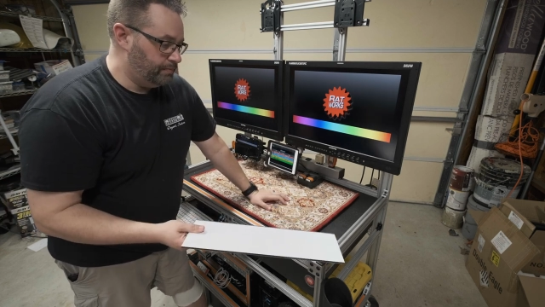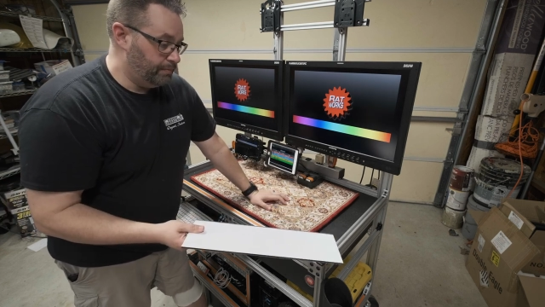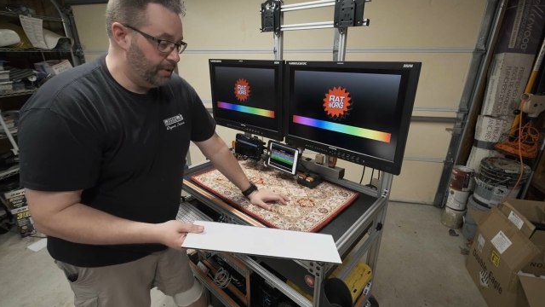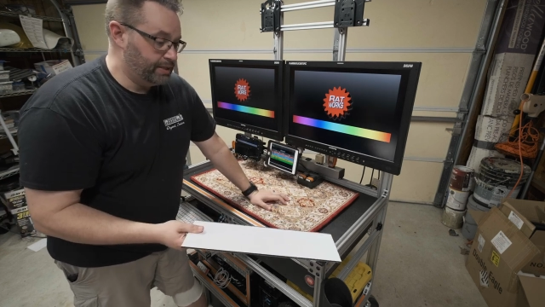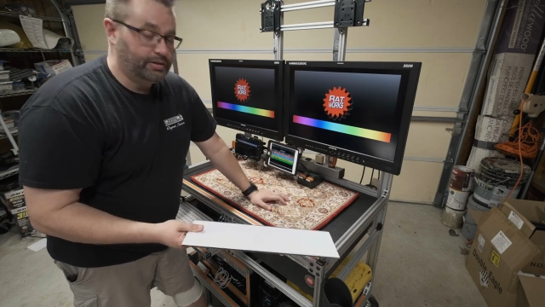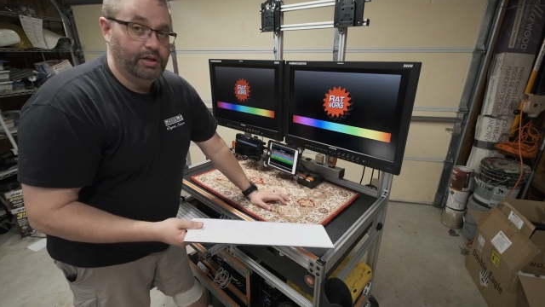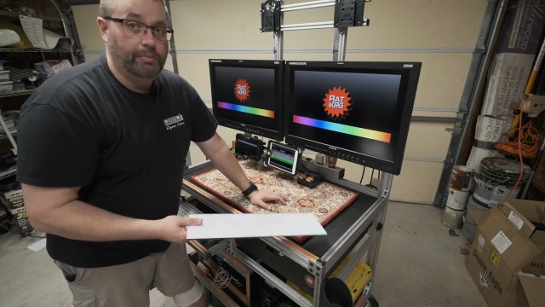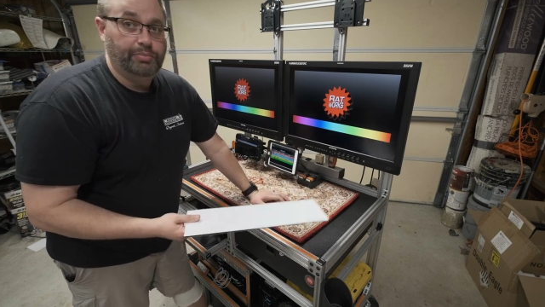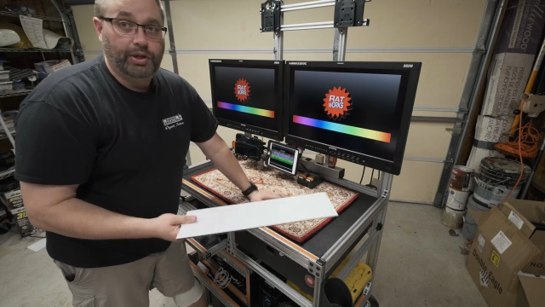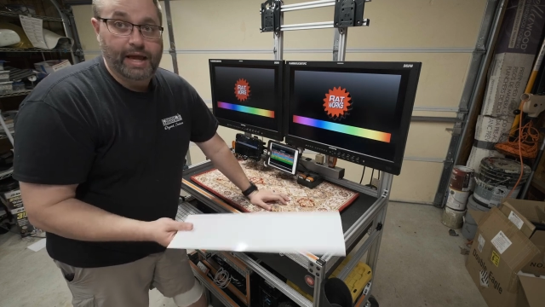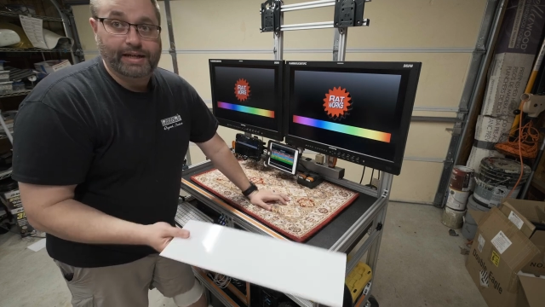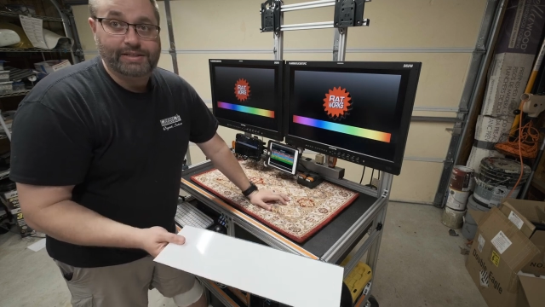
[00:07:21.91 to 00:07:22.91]
basically a
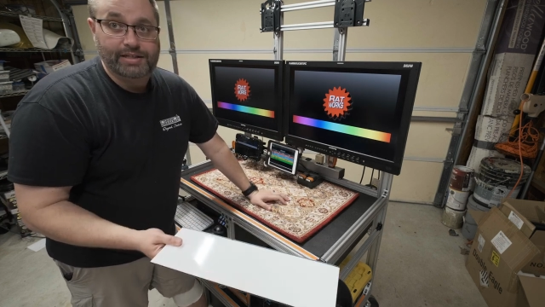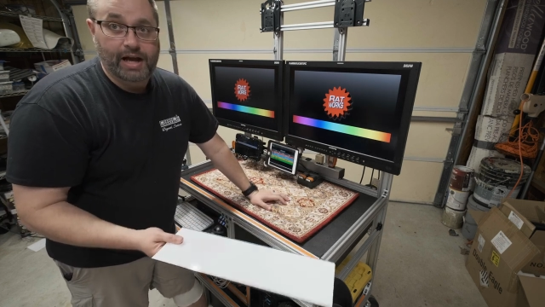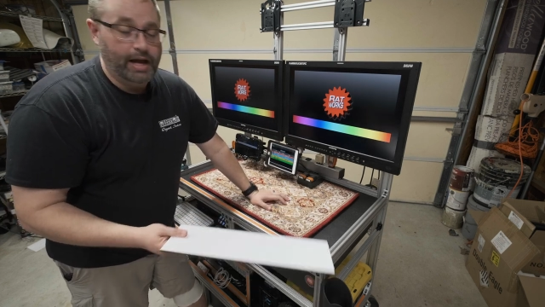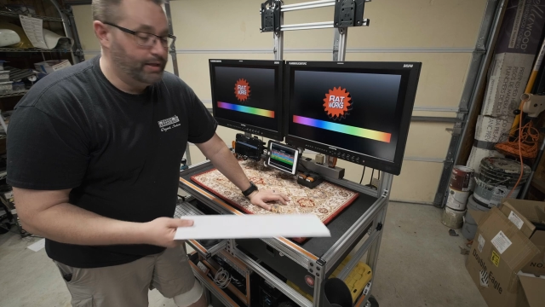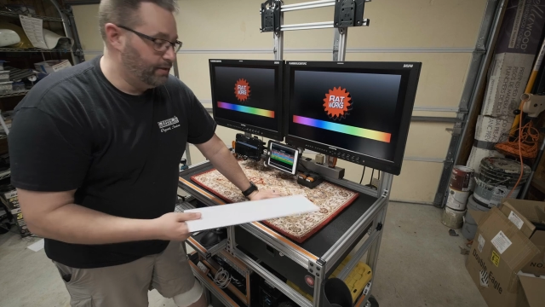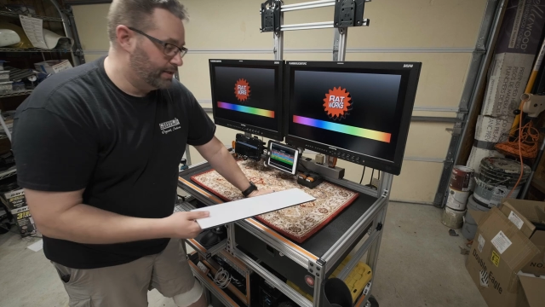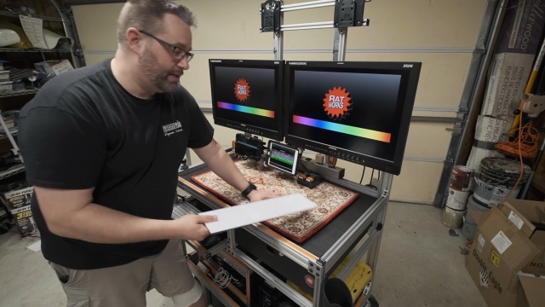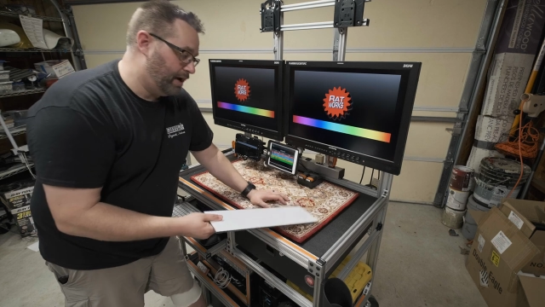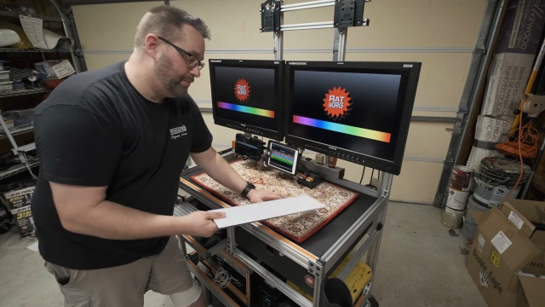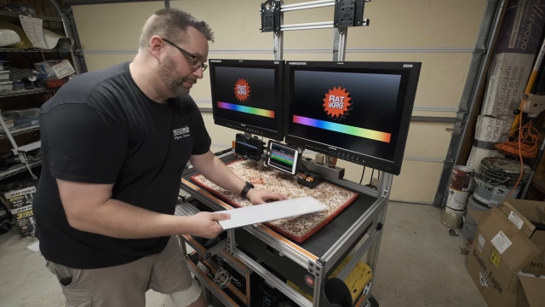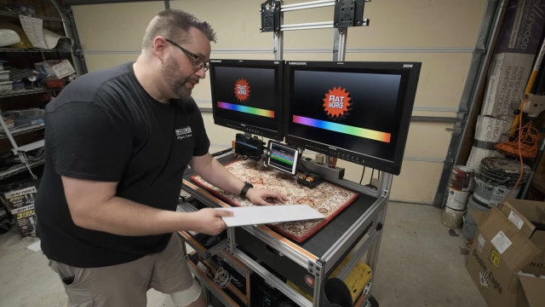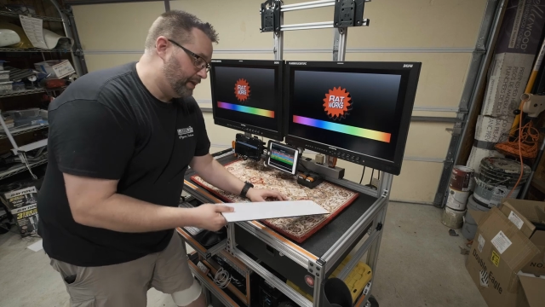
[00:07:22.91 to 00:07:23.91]
blank sign, that's how
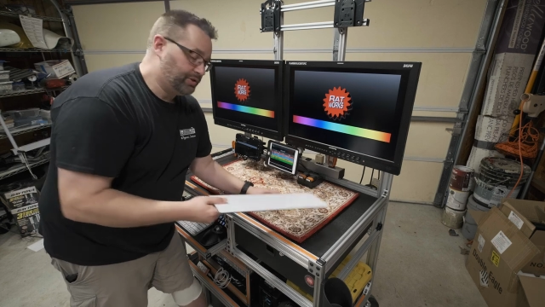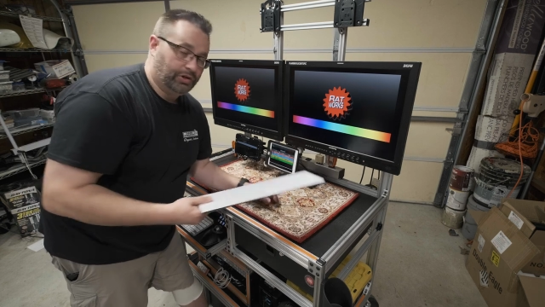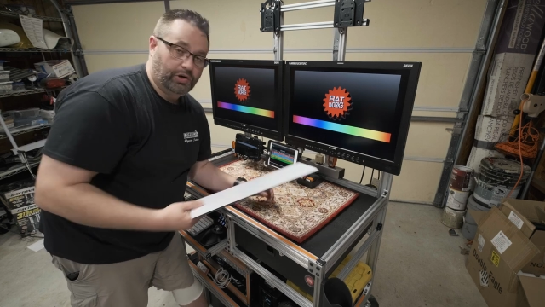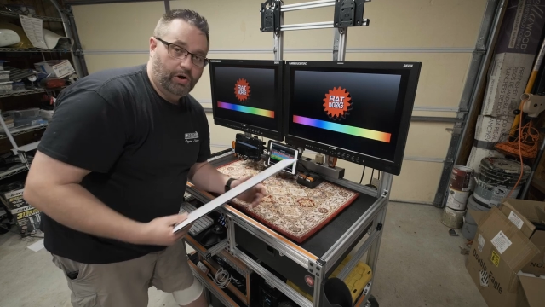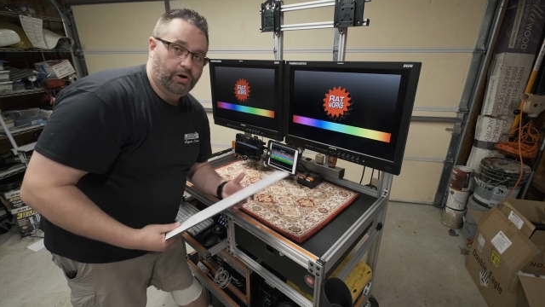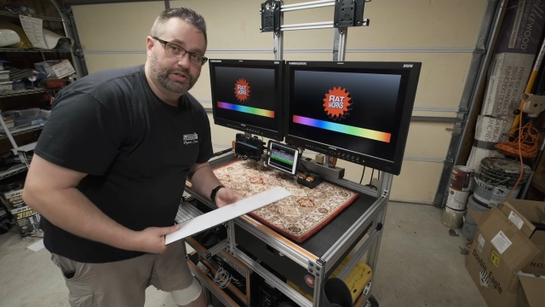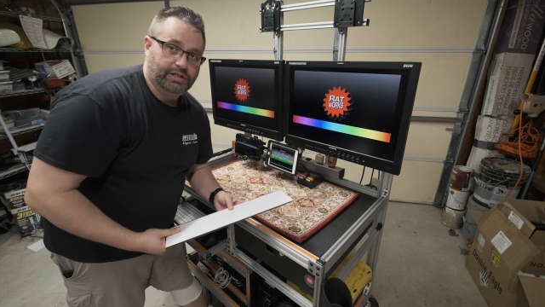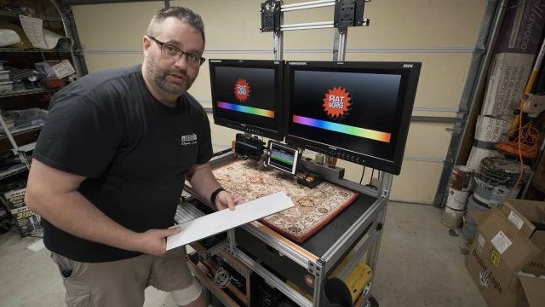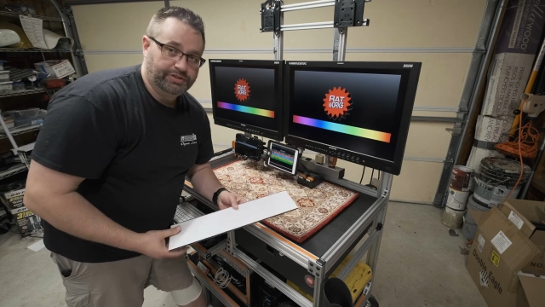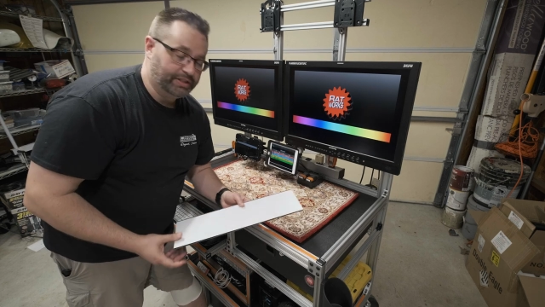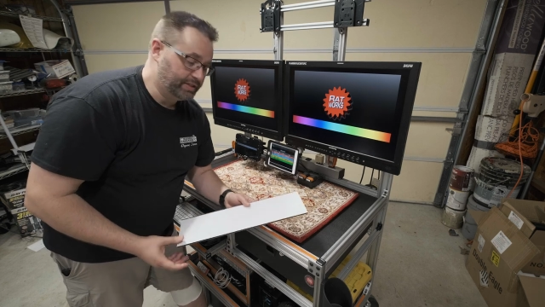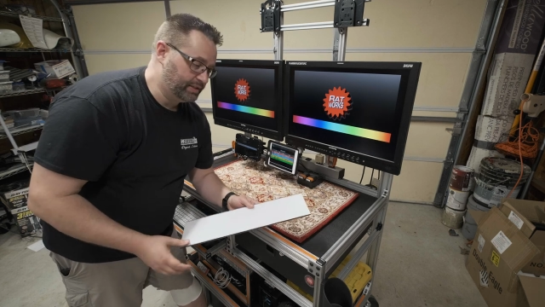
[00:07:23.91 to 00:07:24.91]
McMaster-Carr
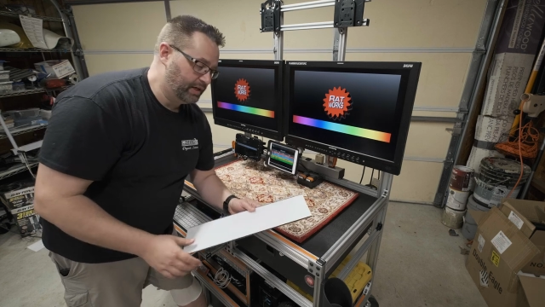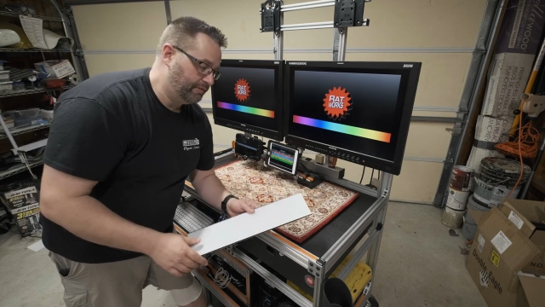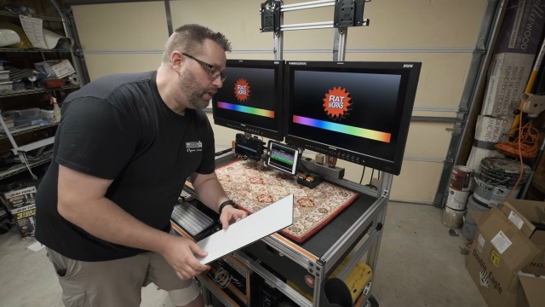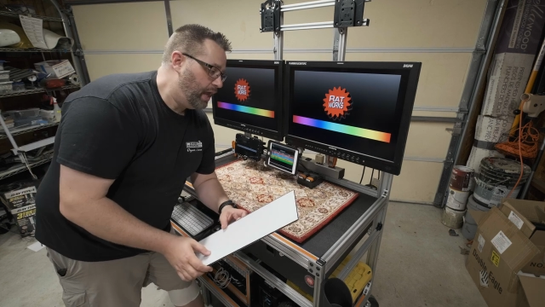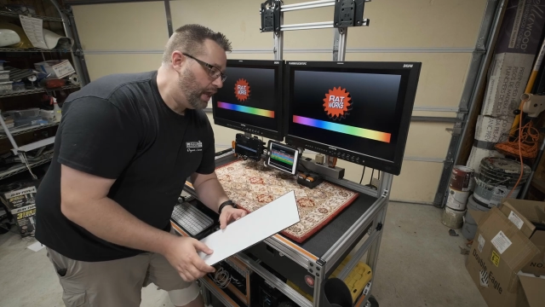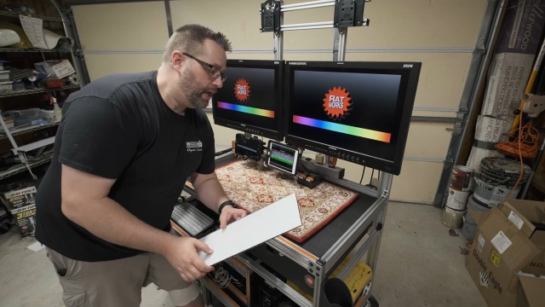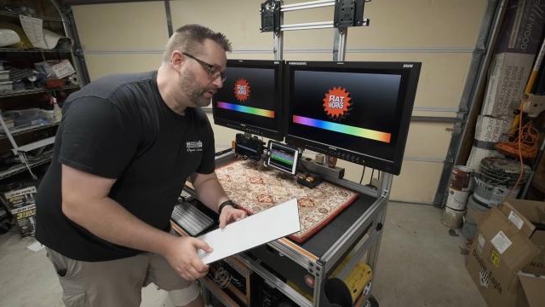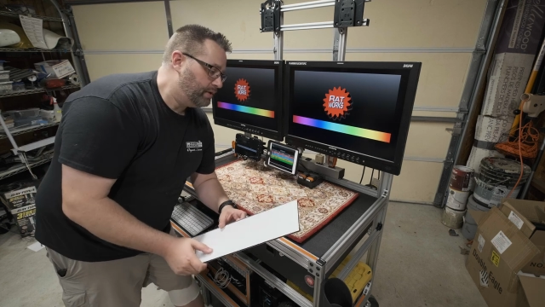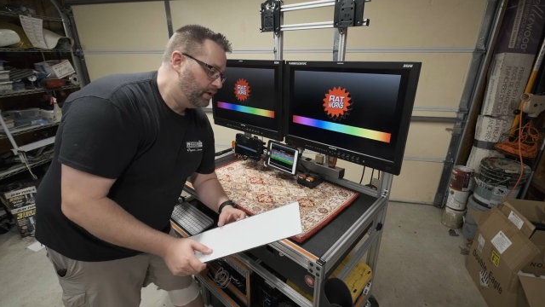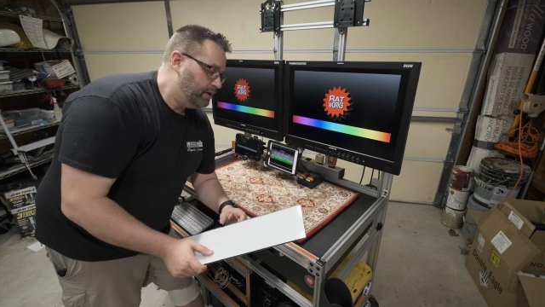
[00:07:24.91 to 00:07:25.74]
sells this stuff, and